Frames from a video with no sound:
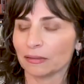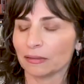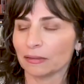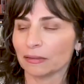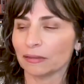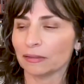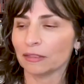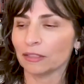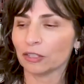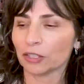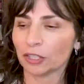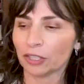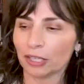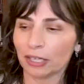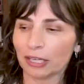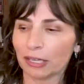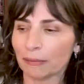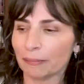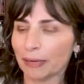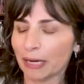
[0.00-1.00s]

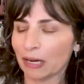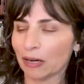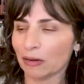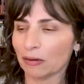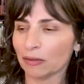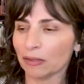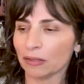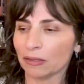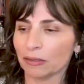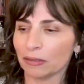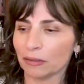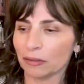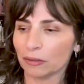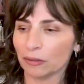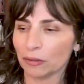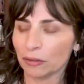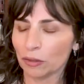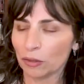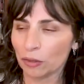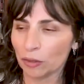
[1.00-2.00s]
learning about
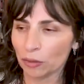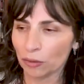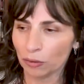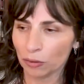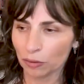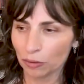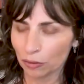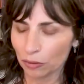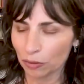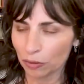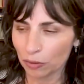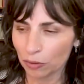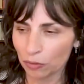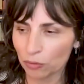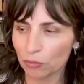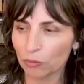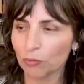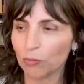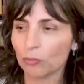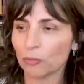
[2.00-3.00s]

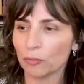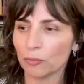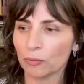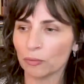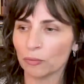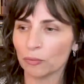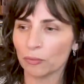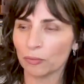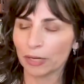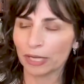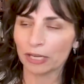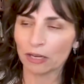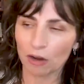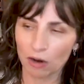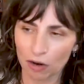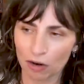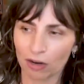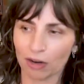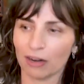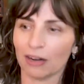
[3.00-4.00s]
who we
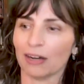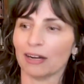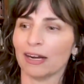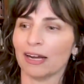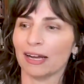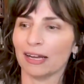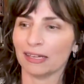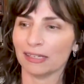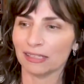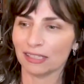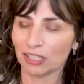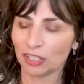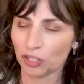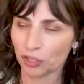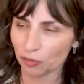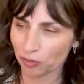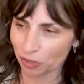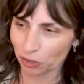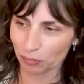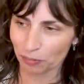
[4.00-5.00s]
are as
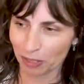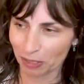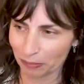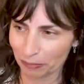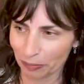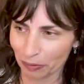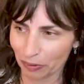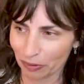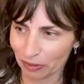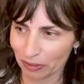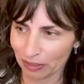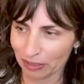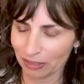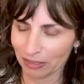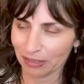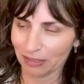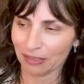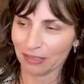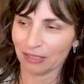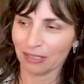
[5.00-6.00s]
Jewish people,
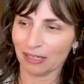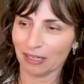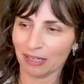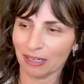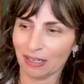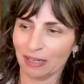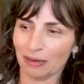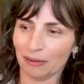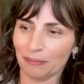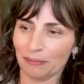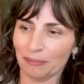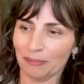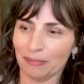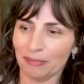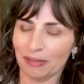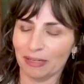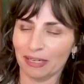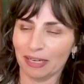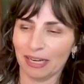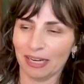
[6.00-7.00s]
and
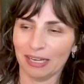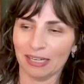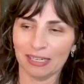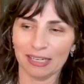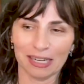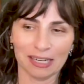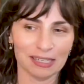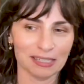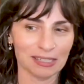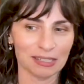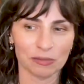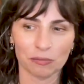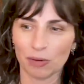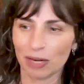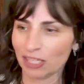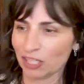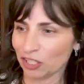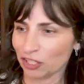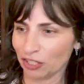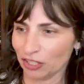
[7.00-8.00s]
as
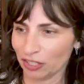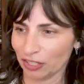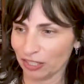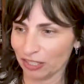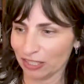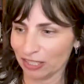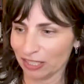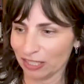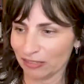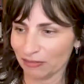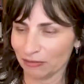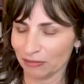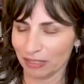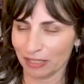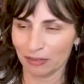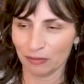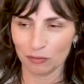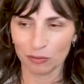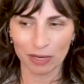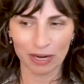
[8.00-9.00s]
Westerners
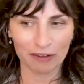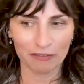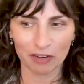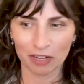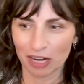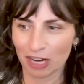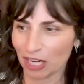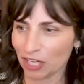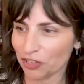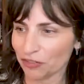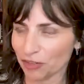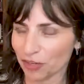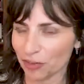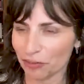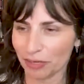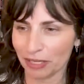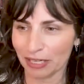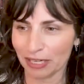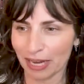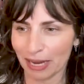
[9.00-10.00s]
in whatever country
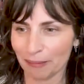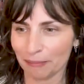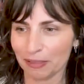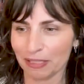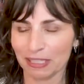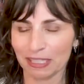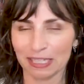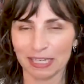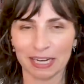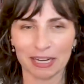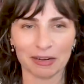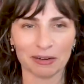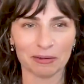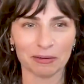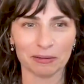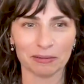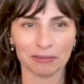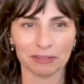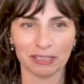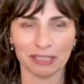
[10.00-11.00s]
we happen to
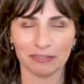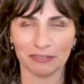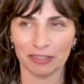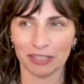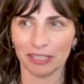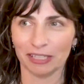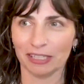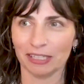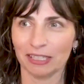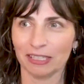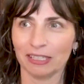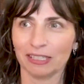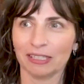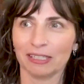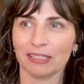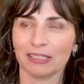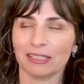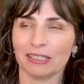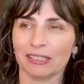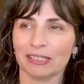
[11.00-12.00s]
now live in.
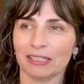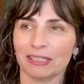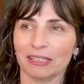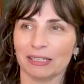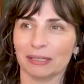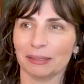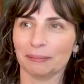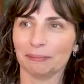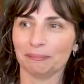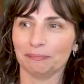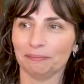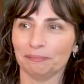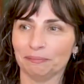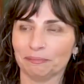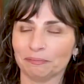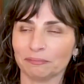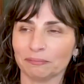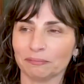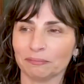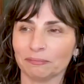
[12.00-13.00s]
um,
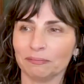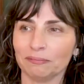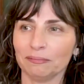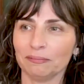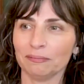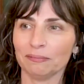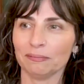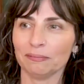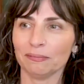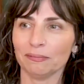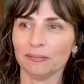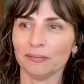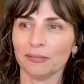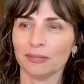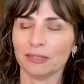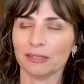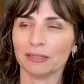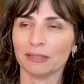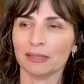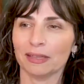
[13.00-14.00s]

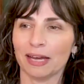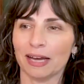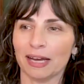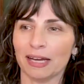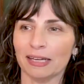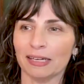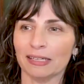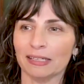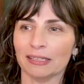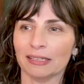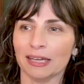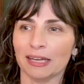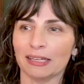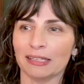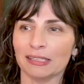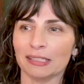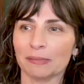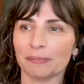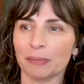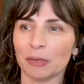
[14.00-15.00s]
that
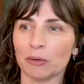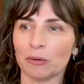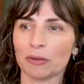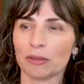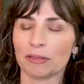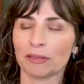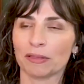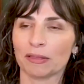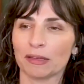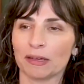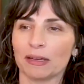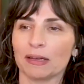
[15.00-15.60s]
is both